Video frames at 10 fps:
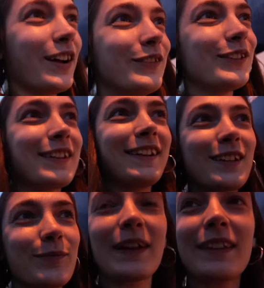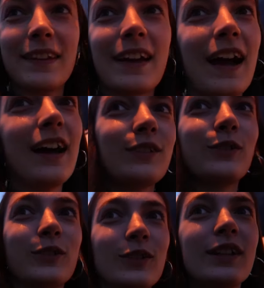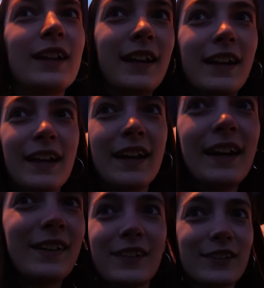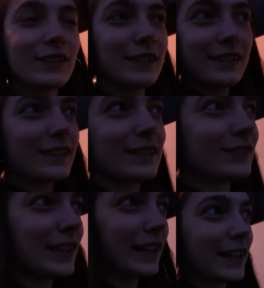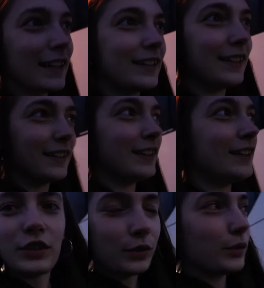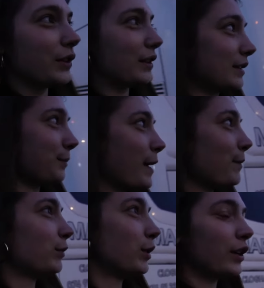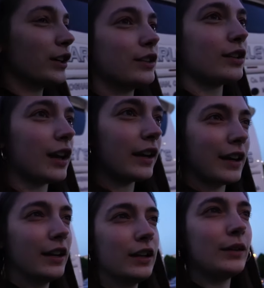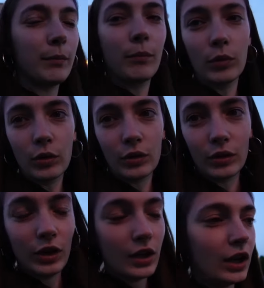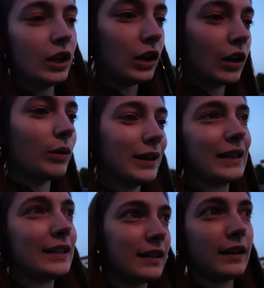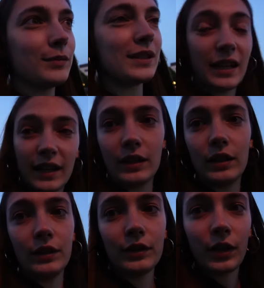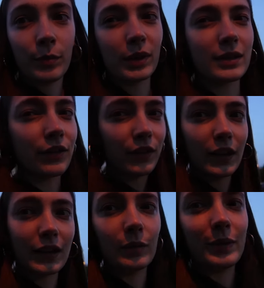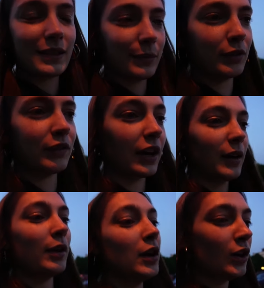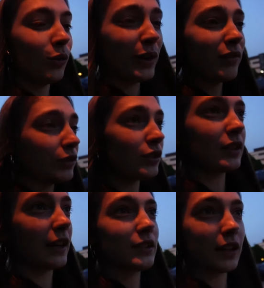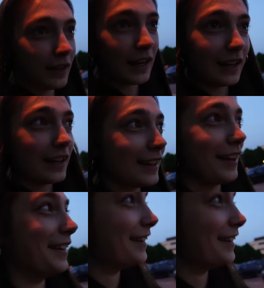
I wasn't expecting it at all. It was really good. You know what, this has made me want to go to like more lower league teams in England, because I feel like it'll be a similar vibe, or even just like Sunday league.